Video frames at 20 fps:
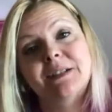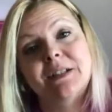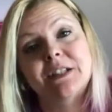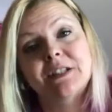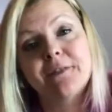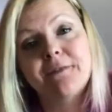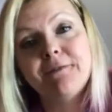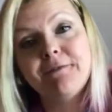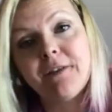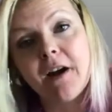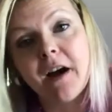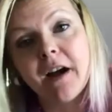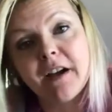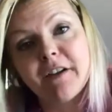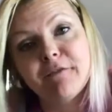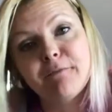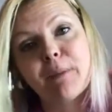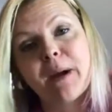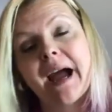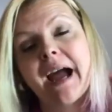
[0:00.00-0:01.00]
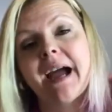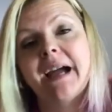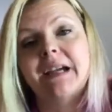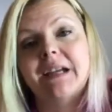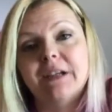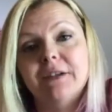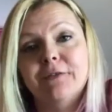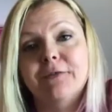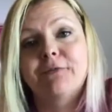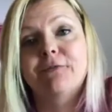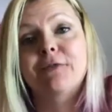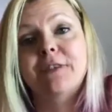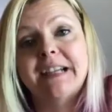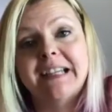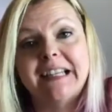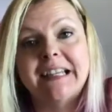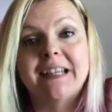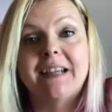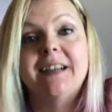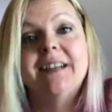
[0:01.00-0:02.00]
which are 5-pack of
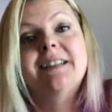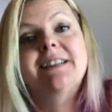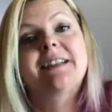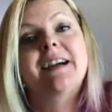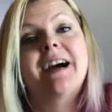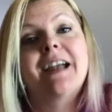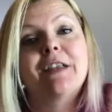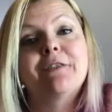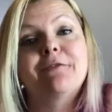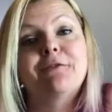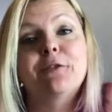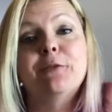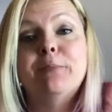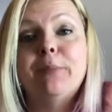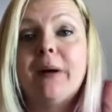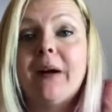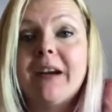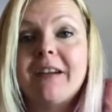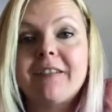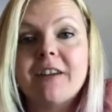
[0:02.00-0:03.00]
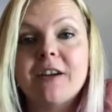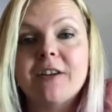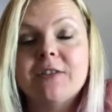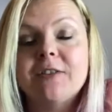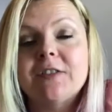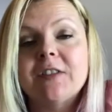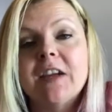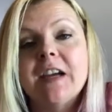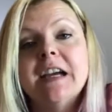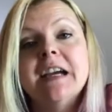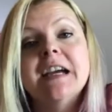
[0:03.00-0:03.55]
really nice colourful biros,